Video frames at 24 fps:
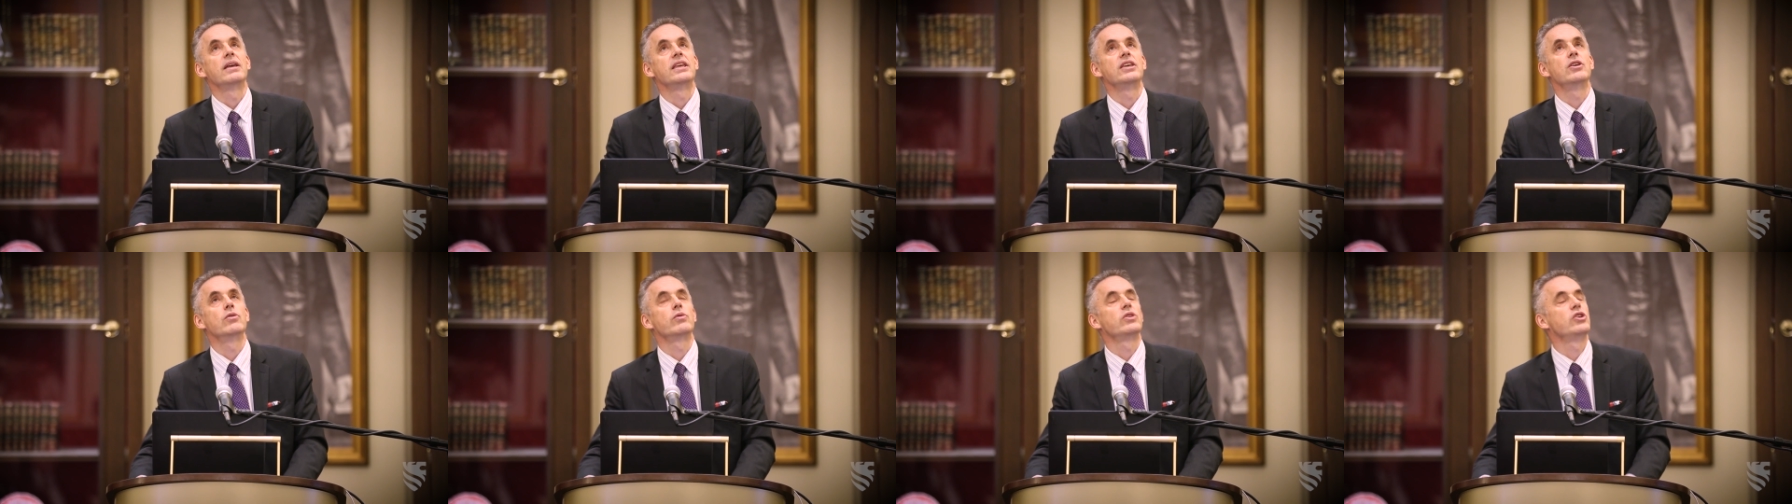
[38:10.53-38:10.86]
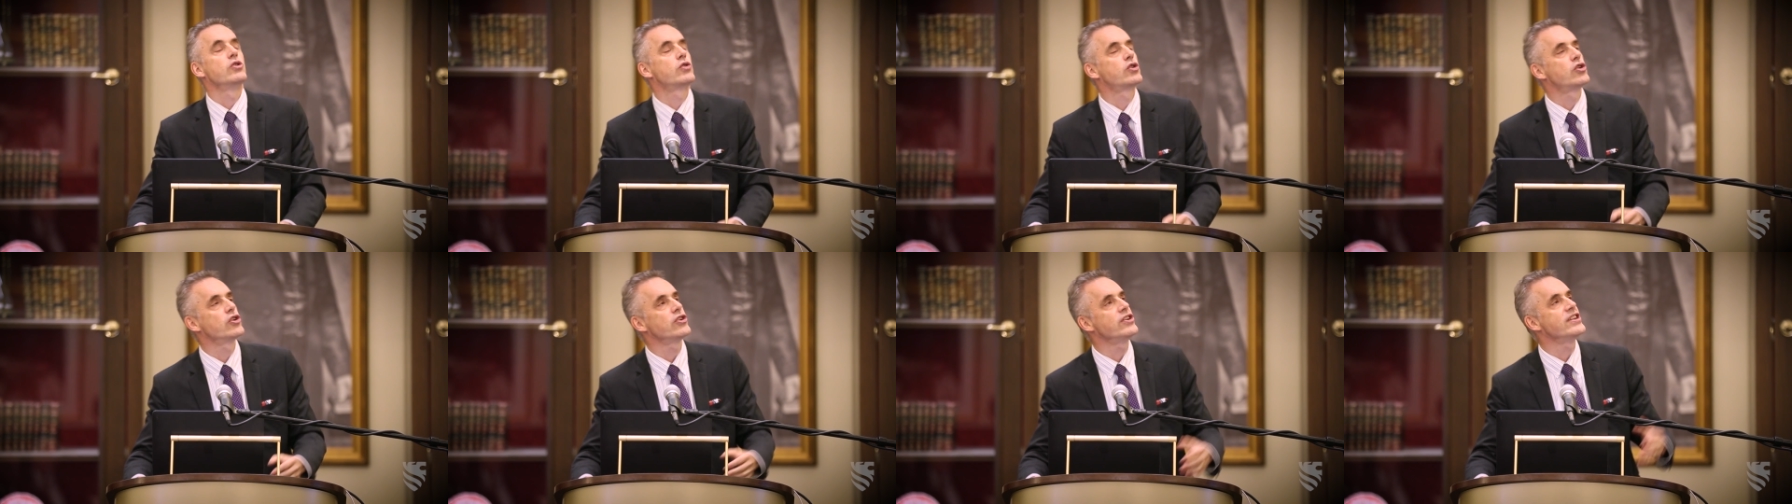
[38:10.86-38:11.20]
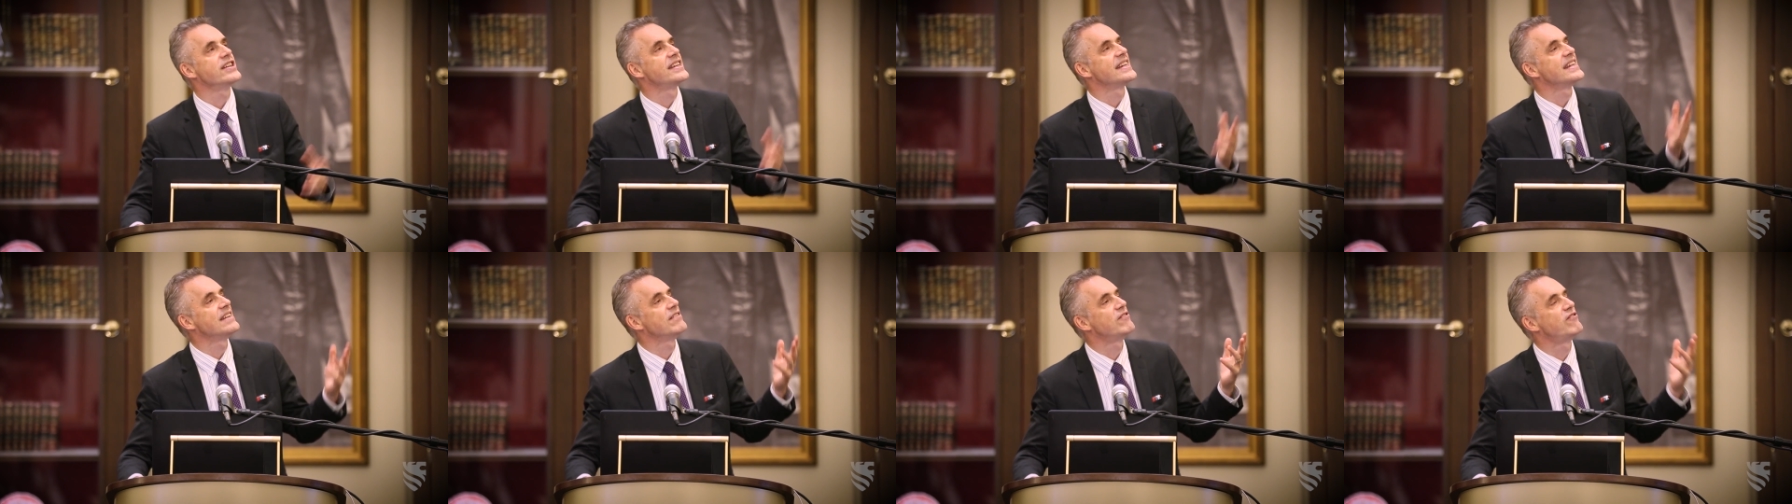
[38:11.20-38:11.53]
You
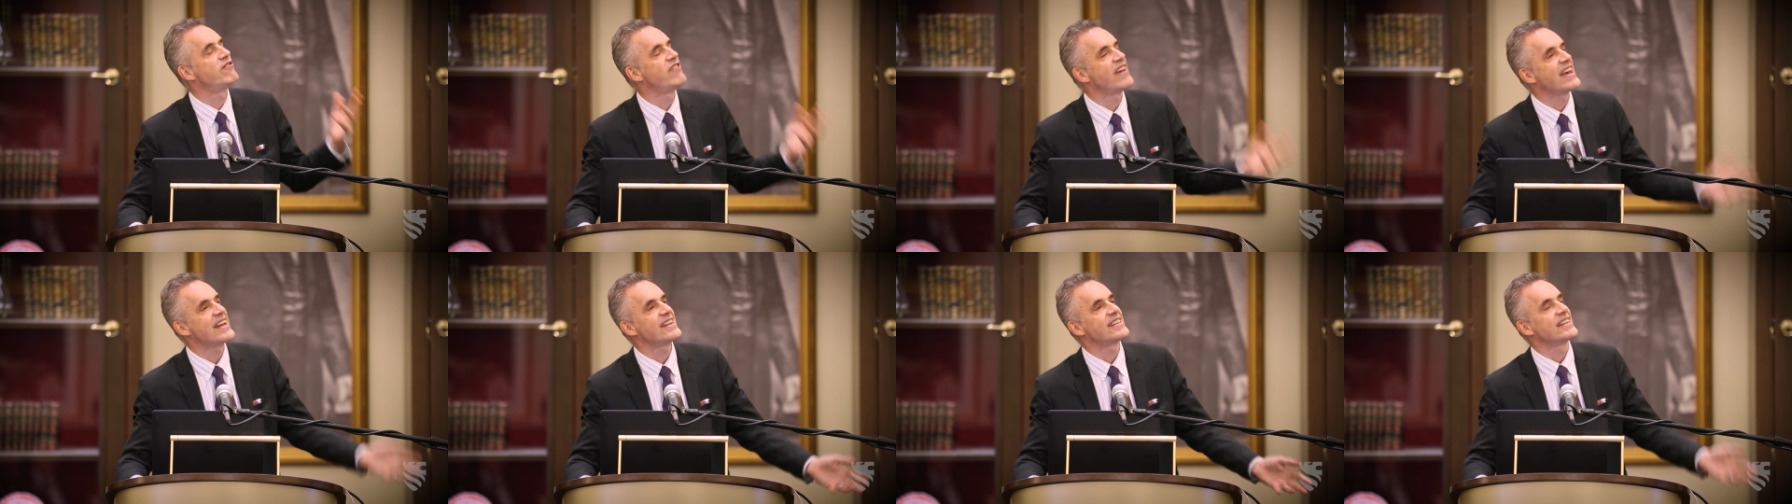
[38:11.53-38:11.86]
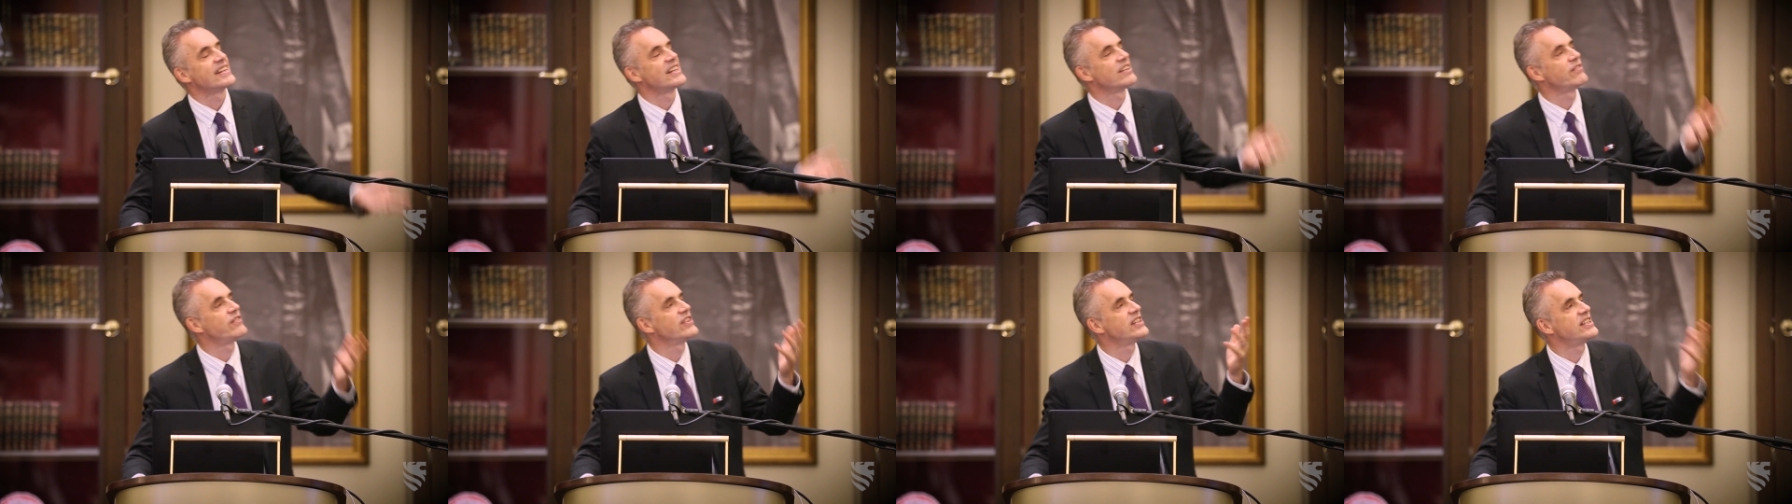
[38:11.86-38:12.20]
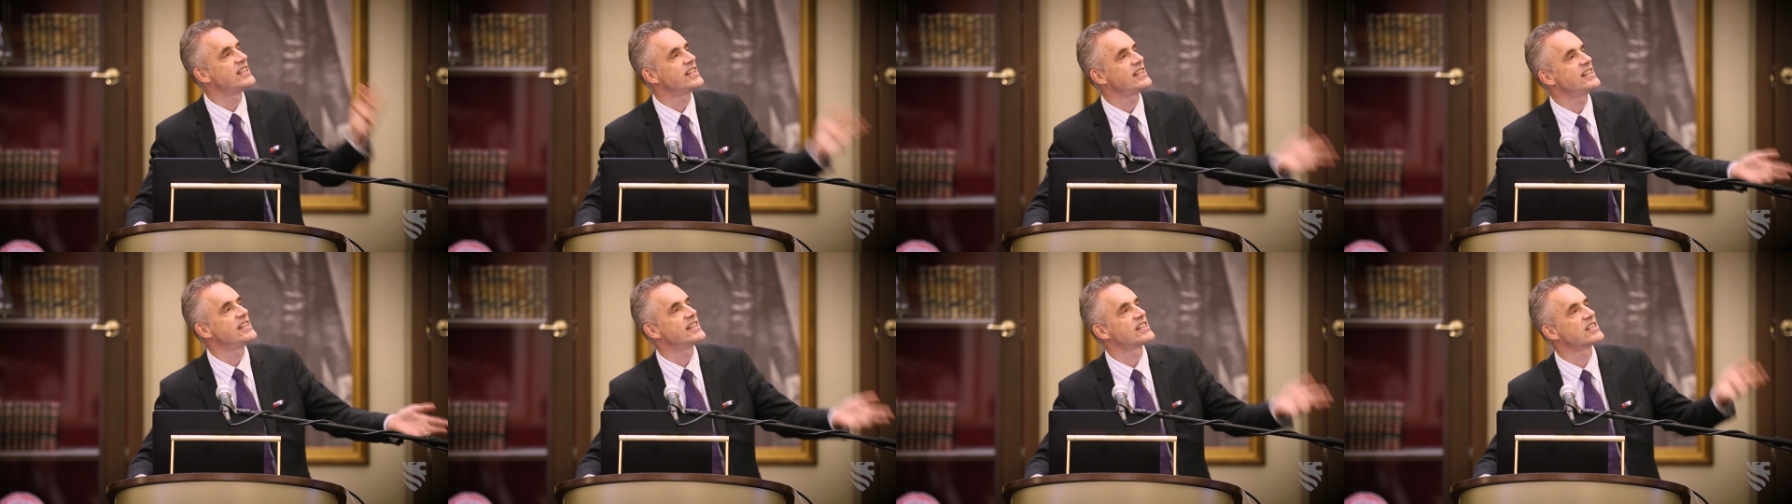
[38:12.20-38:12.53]
couldn't invent it. If it
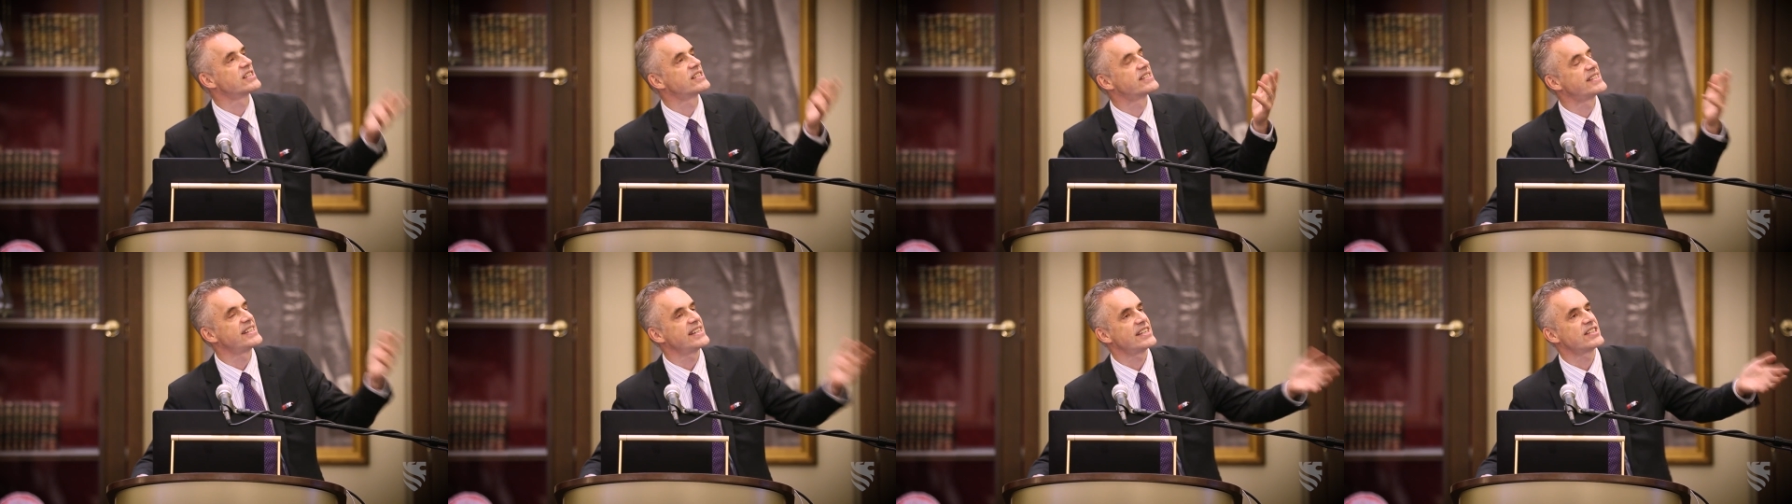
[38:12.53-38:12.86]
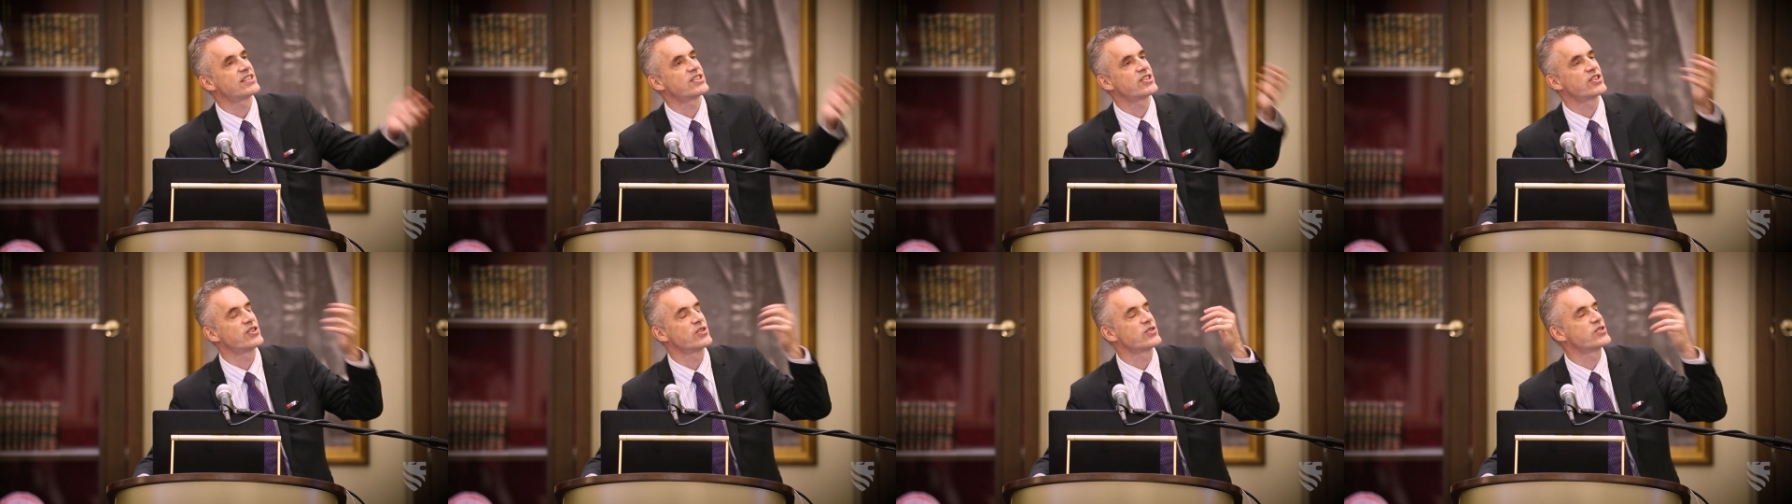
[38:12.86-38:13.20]
didn't exist,